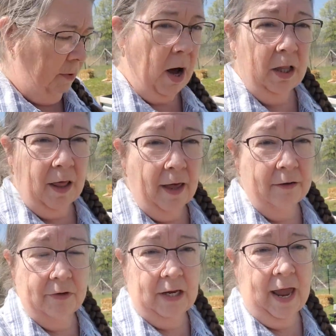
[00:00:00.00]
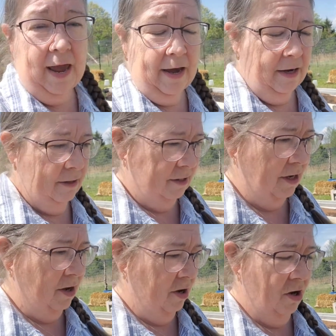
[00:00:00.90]
A lot of it has
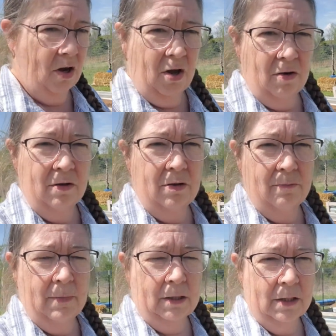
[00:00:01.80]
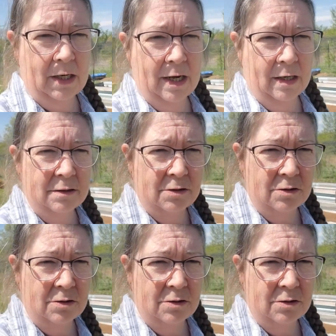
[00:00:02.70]
melted in,